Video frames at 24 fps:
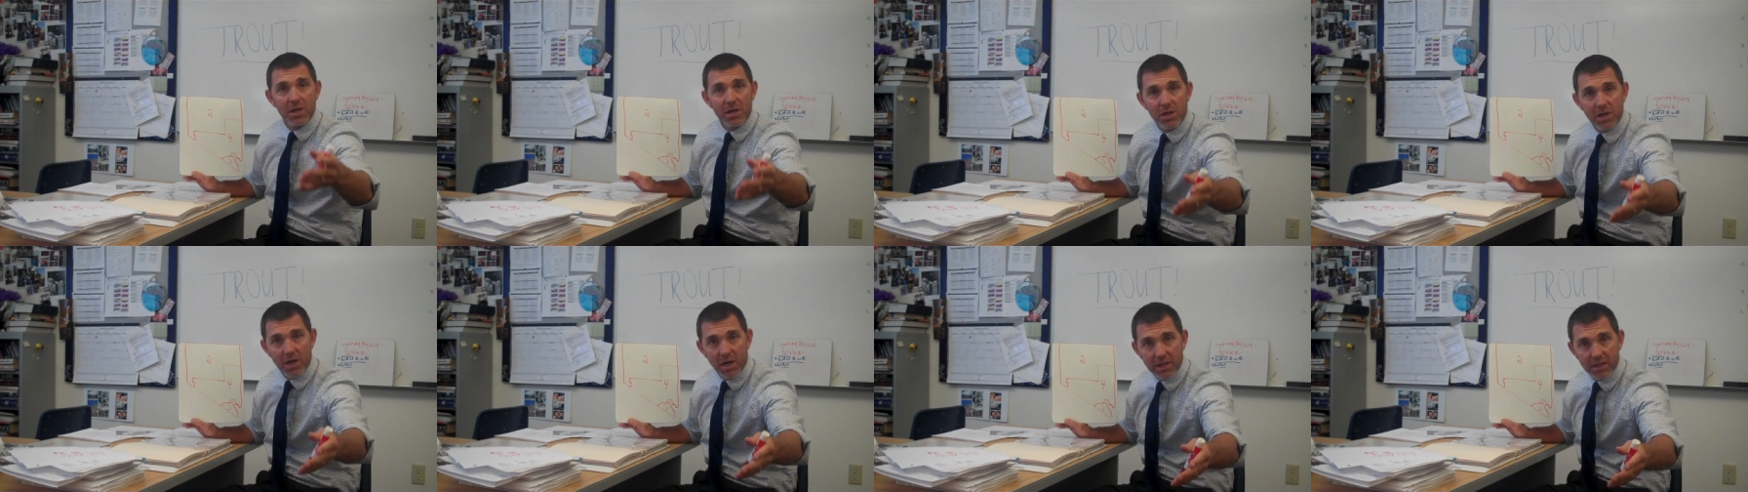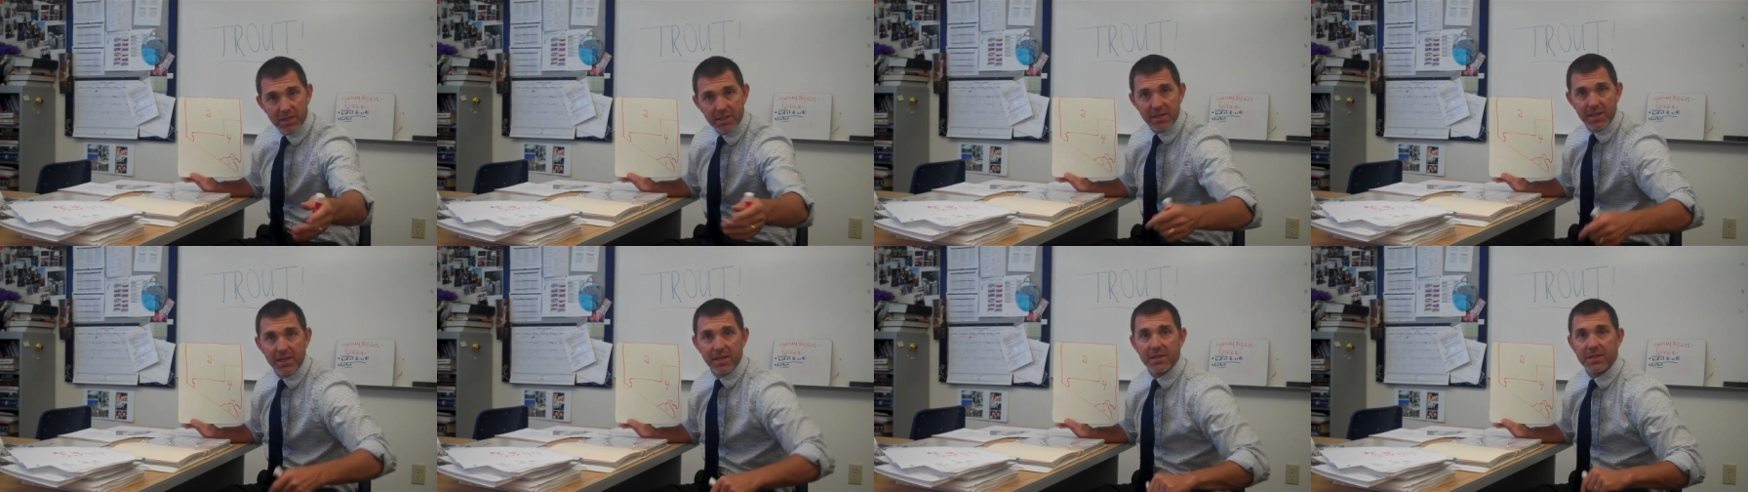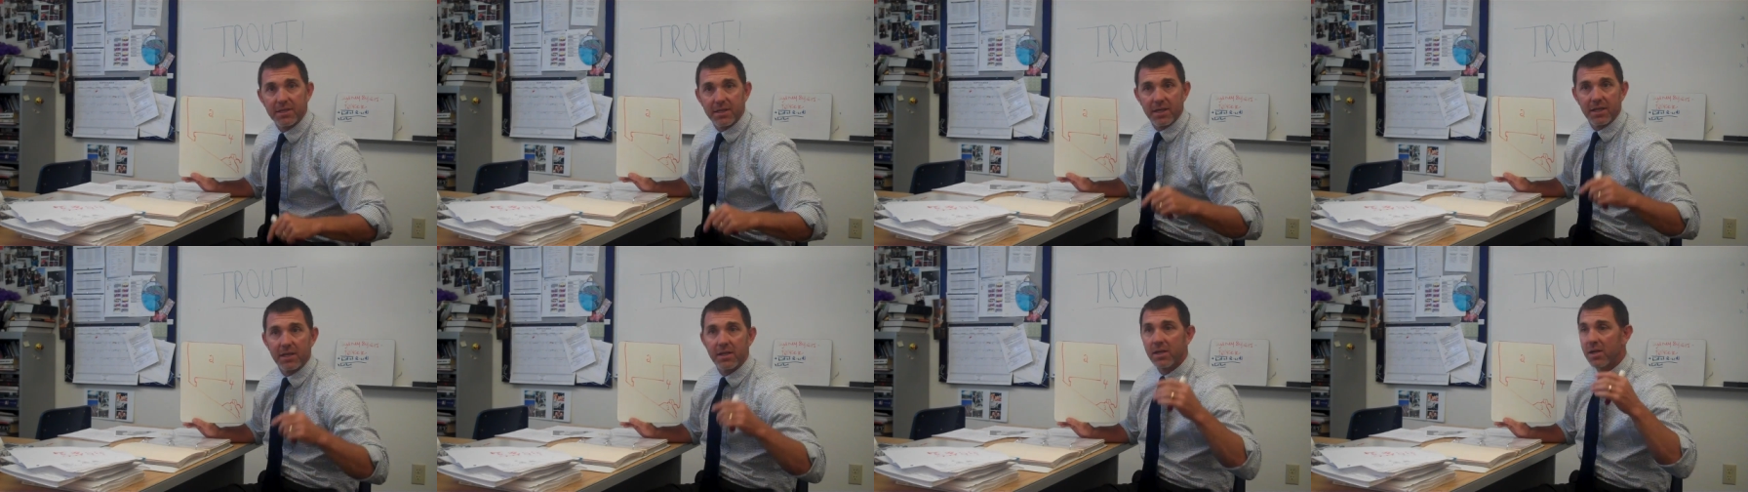young
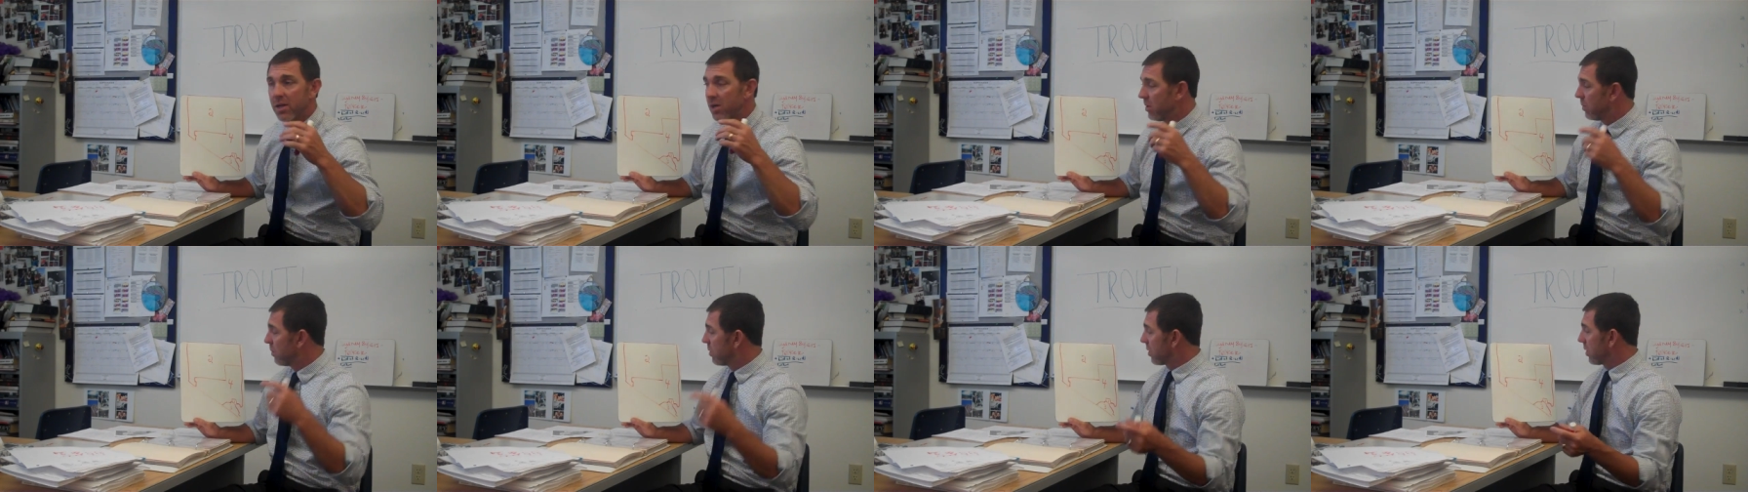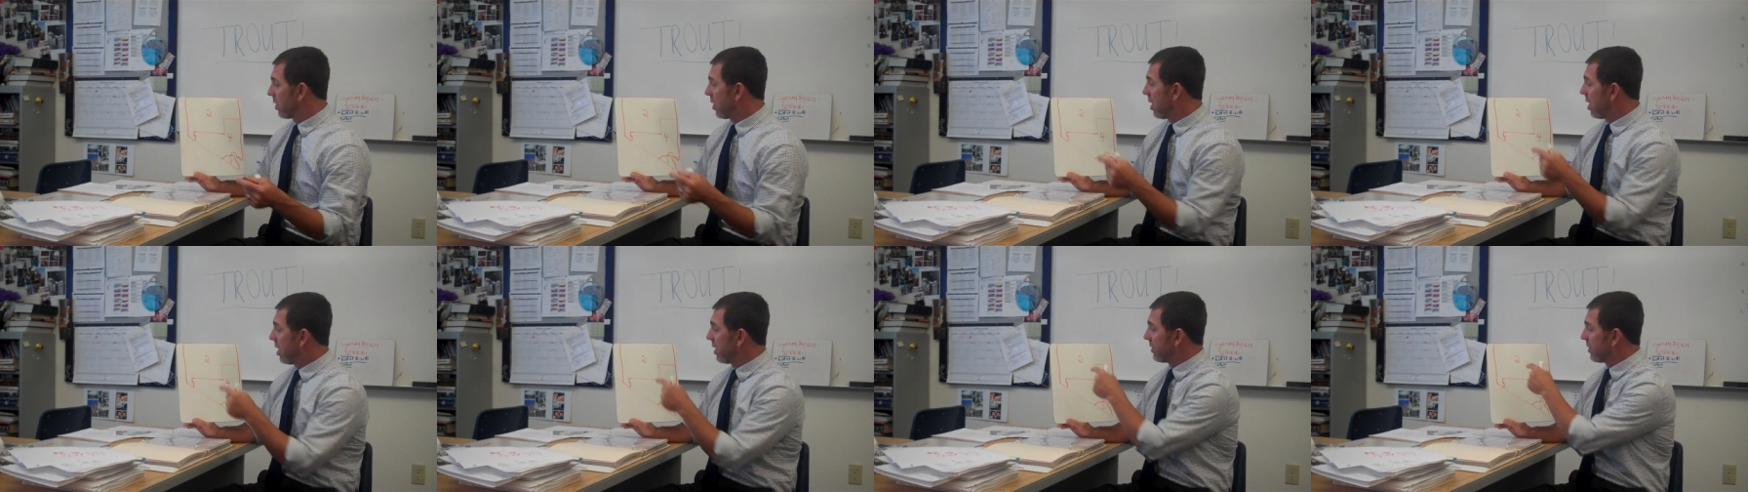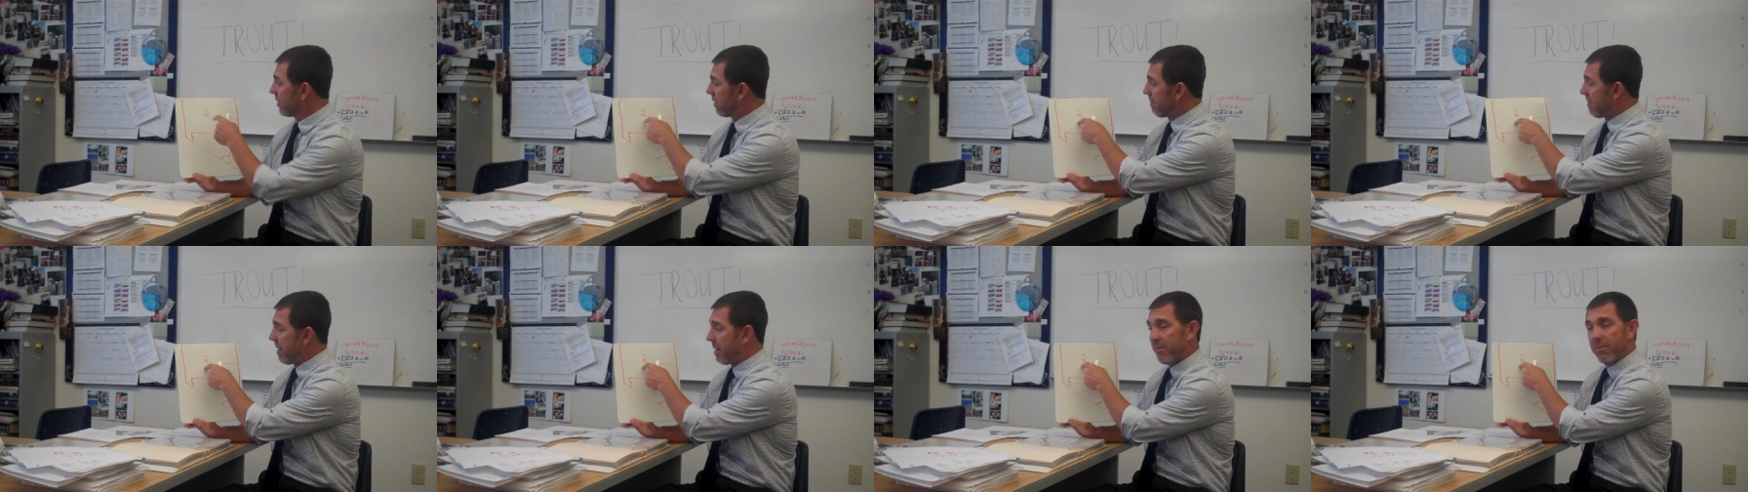citizen will call
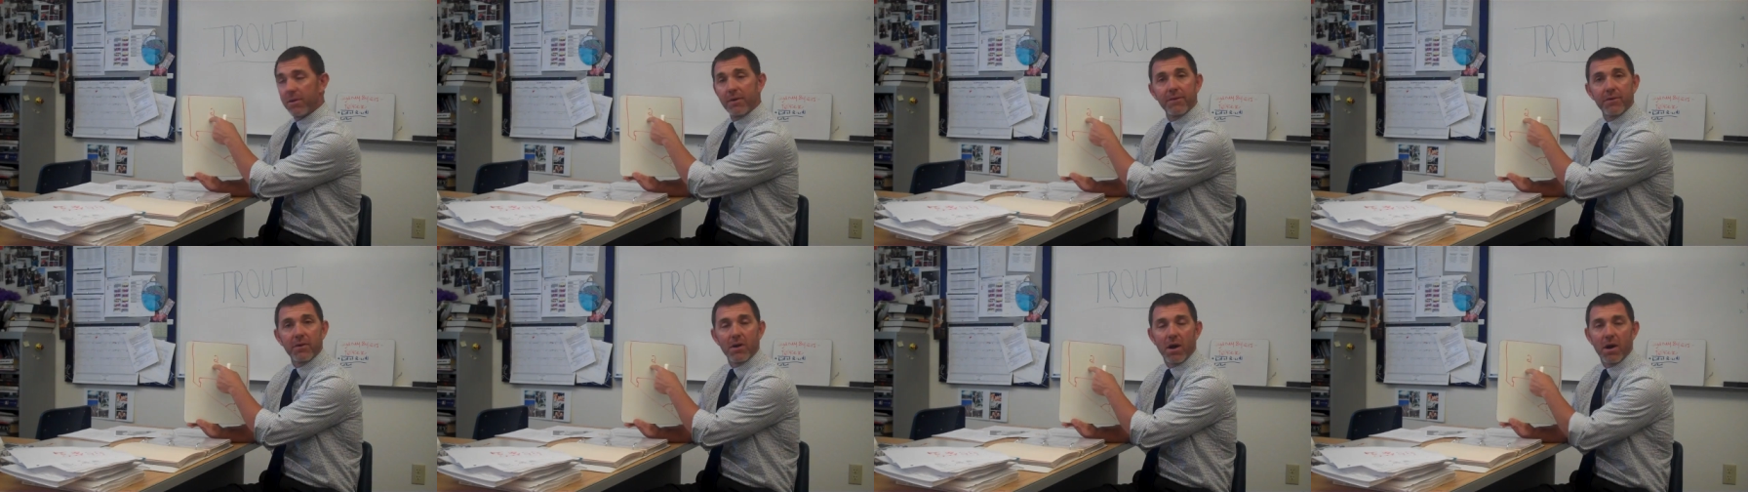your member of